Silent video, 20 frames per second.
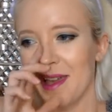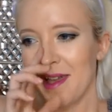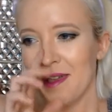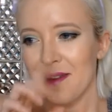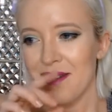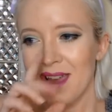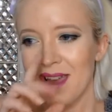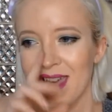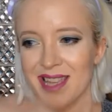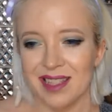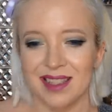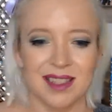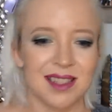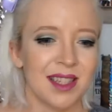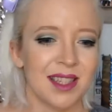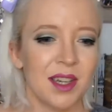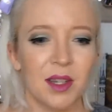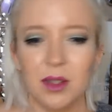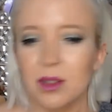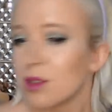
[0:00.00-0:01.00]
Alright,
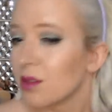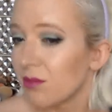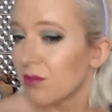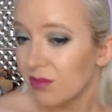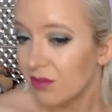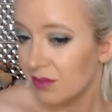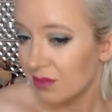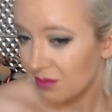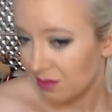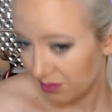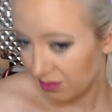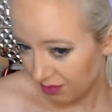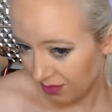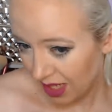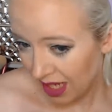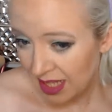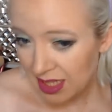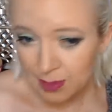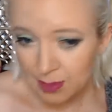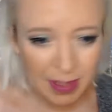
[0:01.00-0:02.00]
so
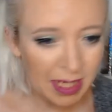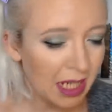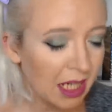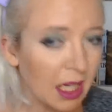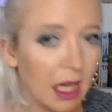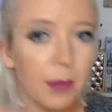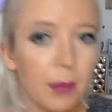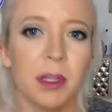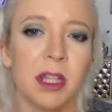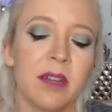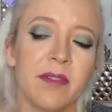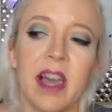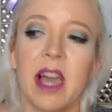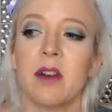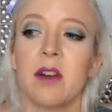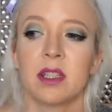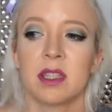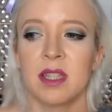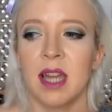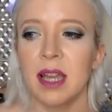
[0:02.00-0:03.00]
it's been a couple of
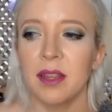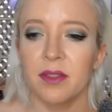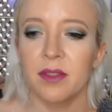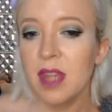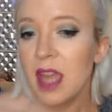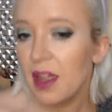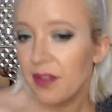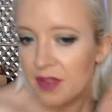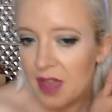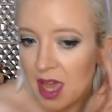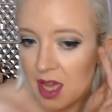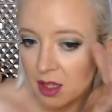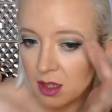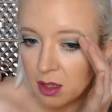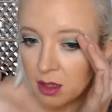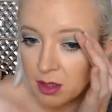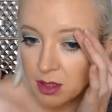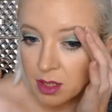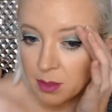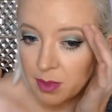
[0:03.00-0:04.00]
hours. Not that
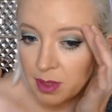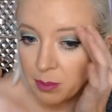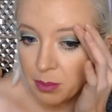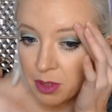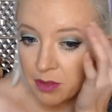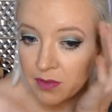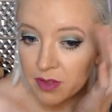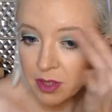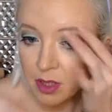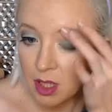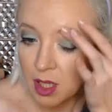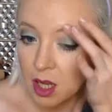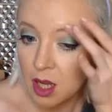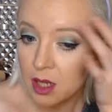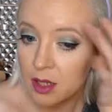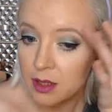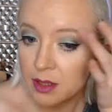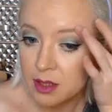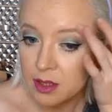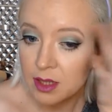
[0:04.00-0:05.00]
long, to be perfectly
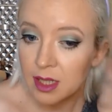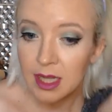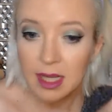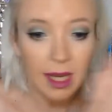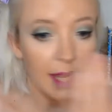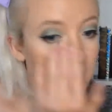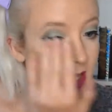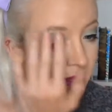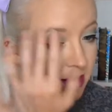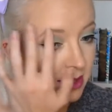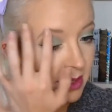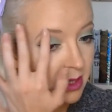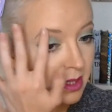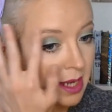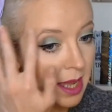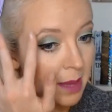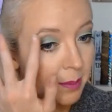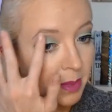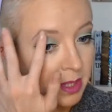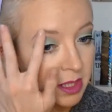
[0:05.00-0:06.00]
honest. It has
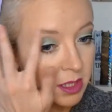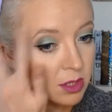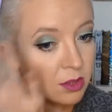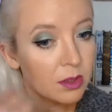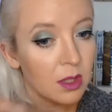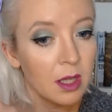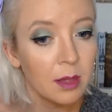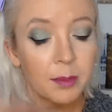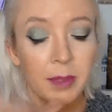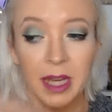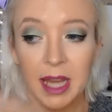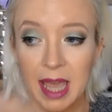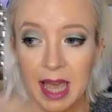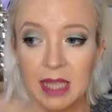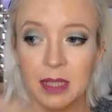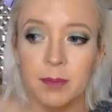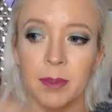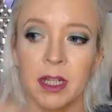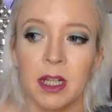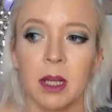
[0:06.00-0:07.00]
not been too long, but it
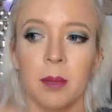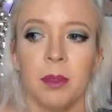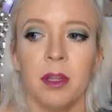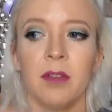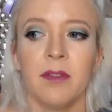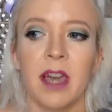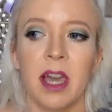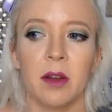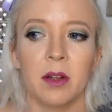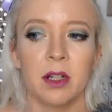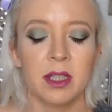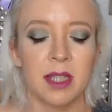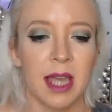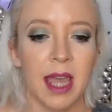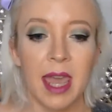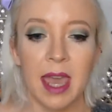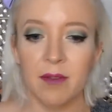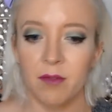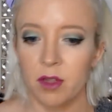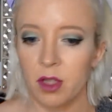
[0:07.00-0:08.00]
has been a couple of hours.
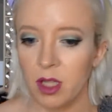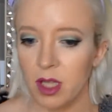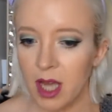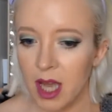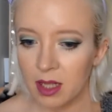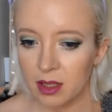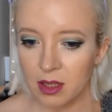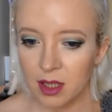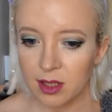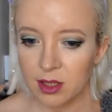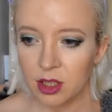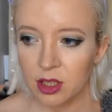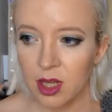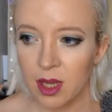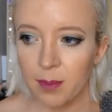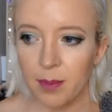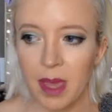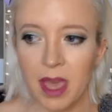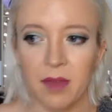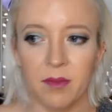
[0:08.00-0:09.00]
I have not touched
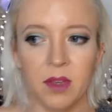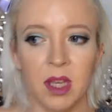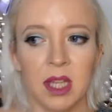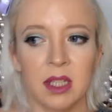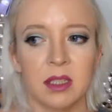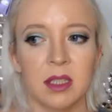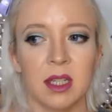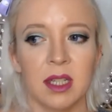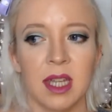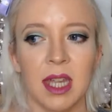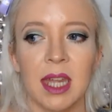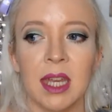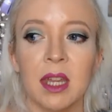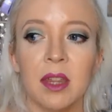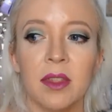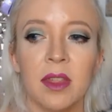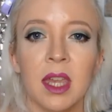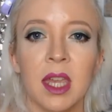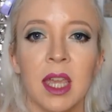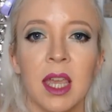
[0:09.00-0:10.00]
up. I have not done
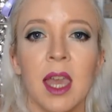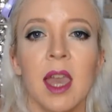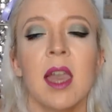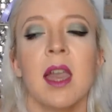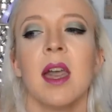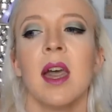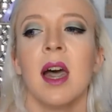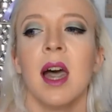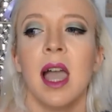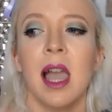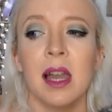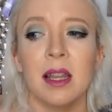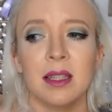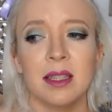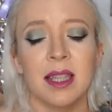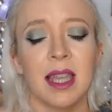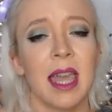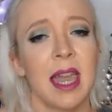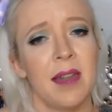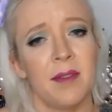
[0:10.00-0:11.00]
anything.
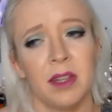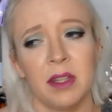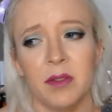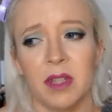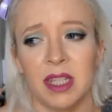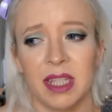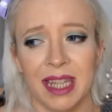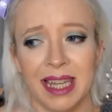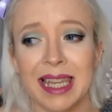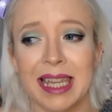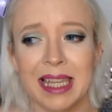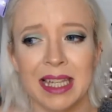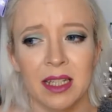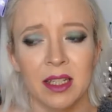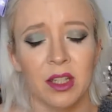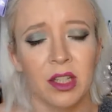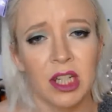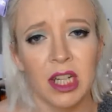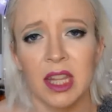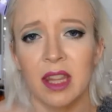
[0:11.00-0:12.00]
Honestly, I haven't even like
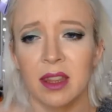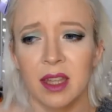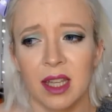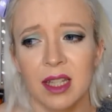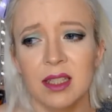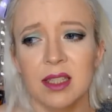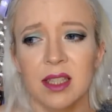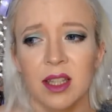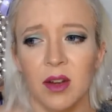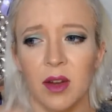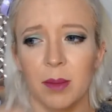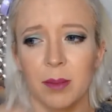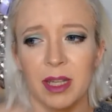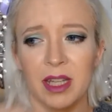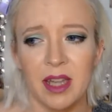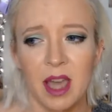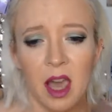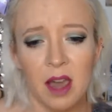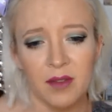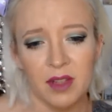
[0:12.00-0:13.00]
eaten or anything. So, I
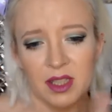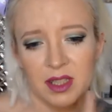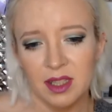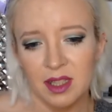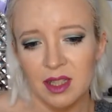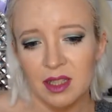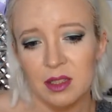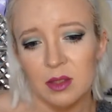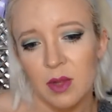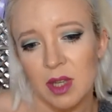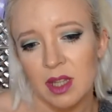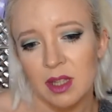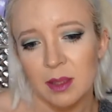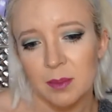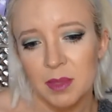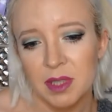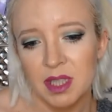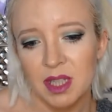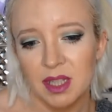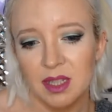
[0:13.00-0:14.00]
mean, obviously that's why the
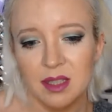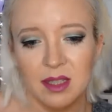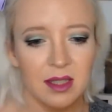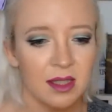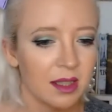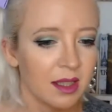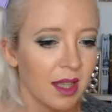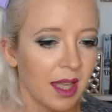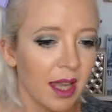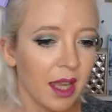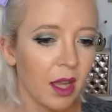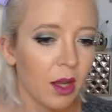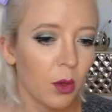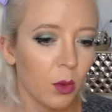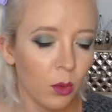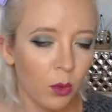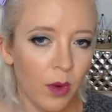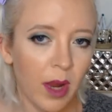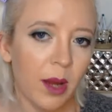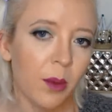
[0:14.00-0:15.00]
lipstick is still like
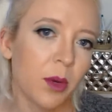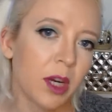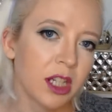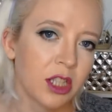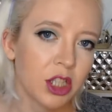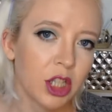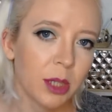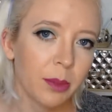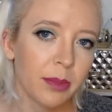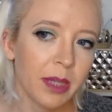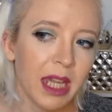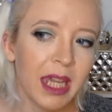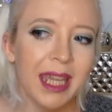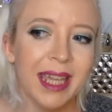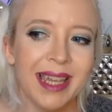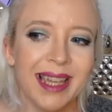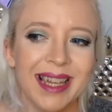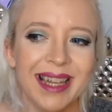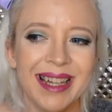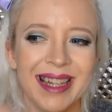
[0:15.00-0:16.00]
right where it should be.